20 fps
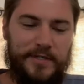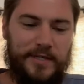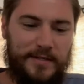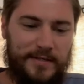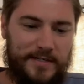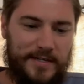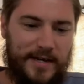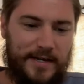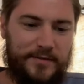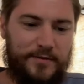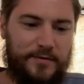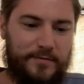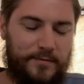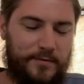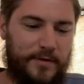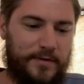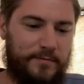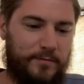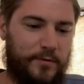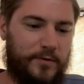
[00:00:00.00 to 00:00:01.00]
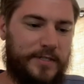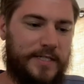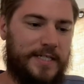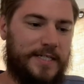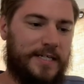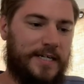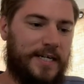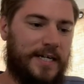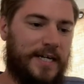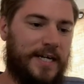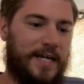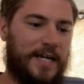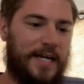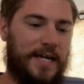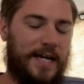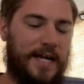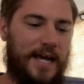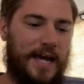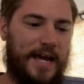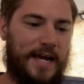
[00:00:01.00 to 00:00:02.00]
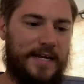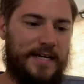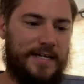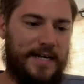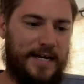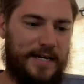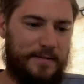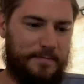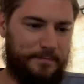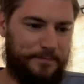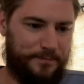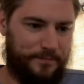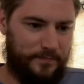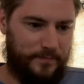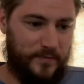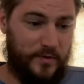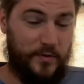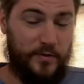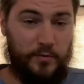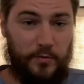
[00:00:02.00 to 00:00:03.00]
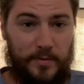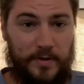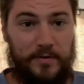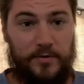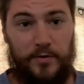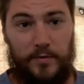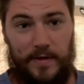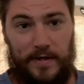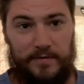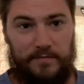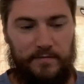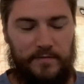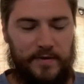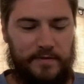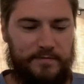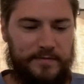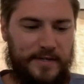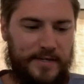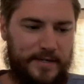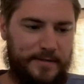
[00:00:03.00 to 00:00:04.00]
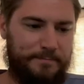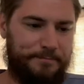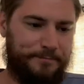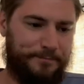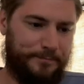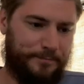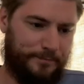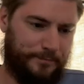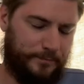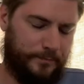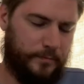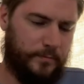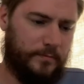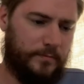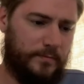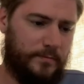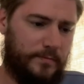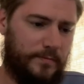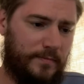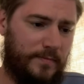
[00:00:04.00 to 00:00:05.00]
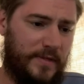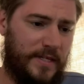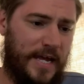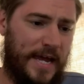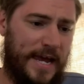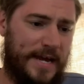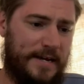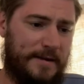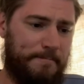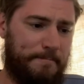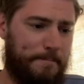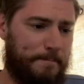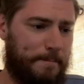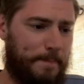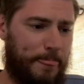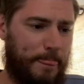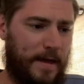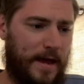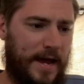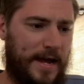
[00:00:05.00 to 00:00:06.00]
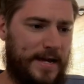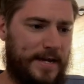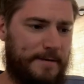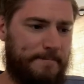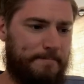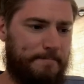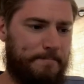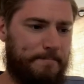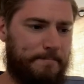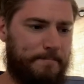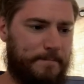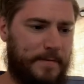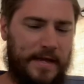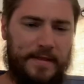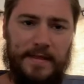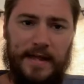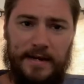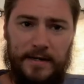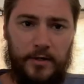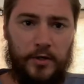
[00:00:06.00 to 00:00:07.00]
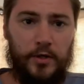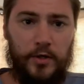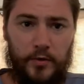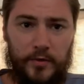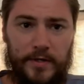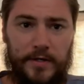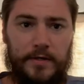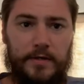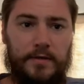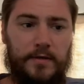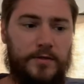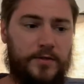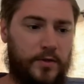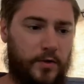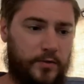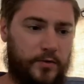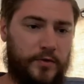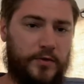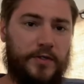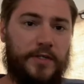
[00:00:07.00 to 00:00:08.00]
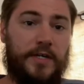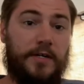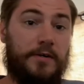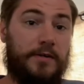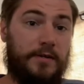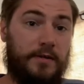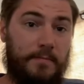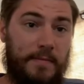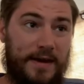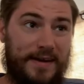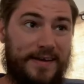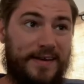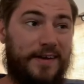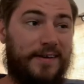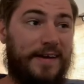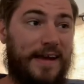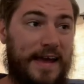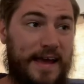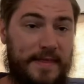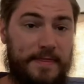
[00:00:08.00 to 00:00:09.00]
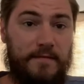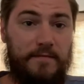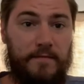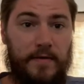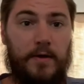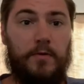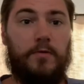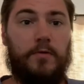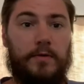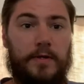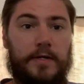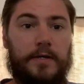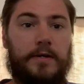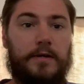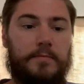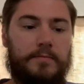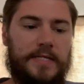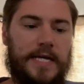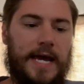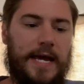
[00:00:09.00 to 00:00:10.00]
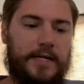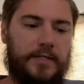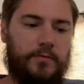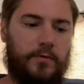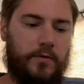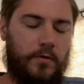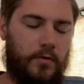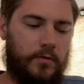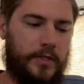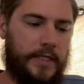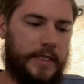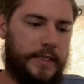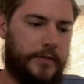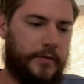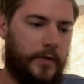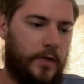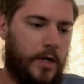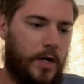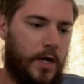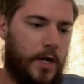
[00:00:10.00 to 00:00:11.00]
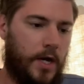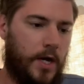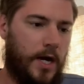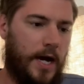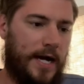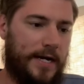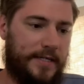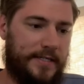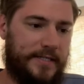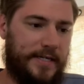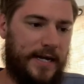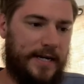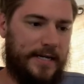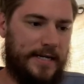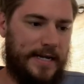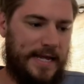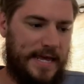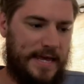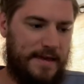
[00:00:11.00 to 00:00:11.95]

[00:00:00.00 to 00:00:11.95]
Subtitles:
the tax year of 2014. And this would have been 2015. And that included the Social Security, the Medicare, and the federal income tax withholdings. I decided